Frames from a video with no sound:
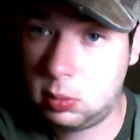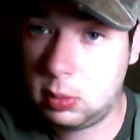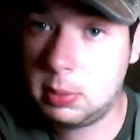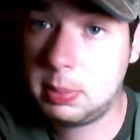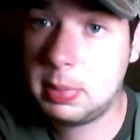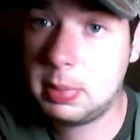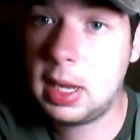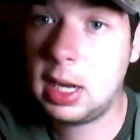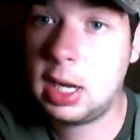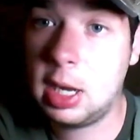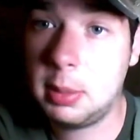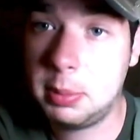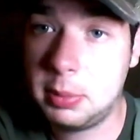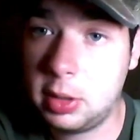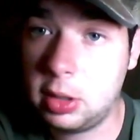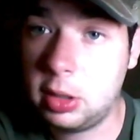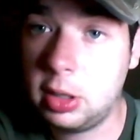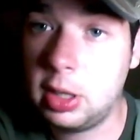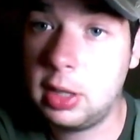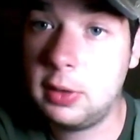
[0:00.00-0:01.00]
went back up
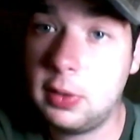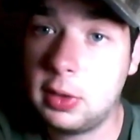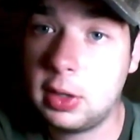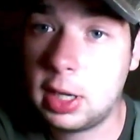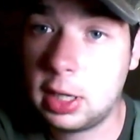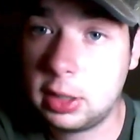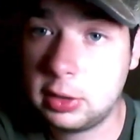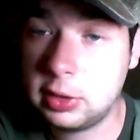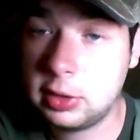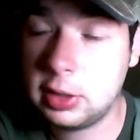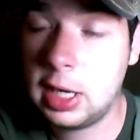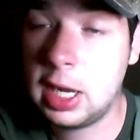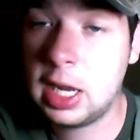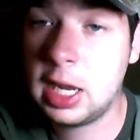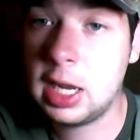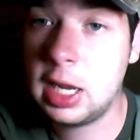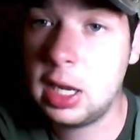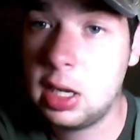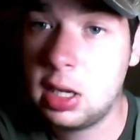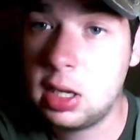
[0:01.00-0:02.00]
the cliff the next
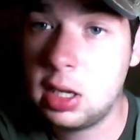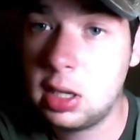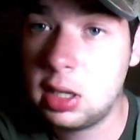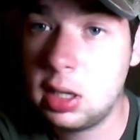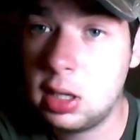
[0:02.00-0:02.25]
day.